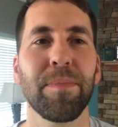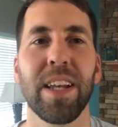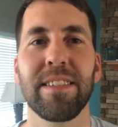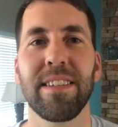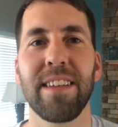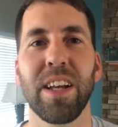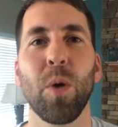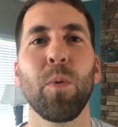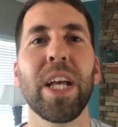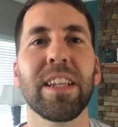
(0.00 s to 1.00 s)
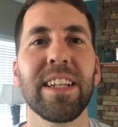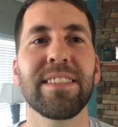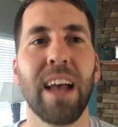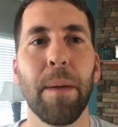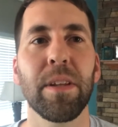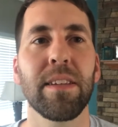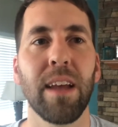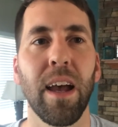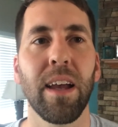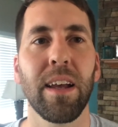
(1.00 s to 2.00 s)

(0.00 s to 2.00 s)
is to take a weekly Sabbath day.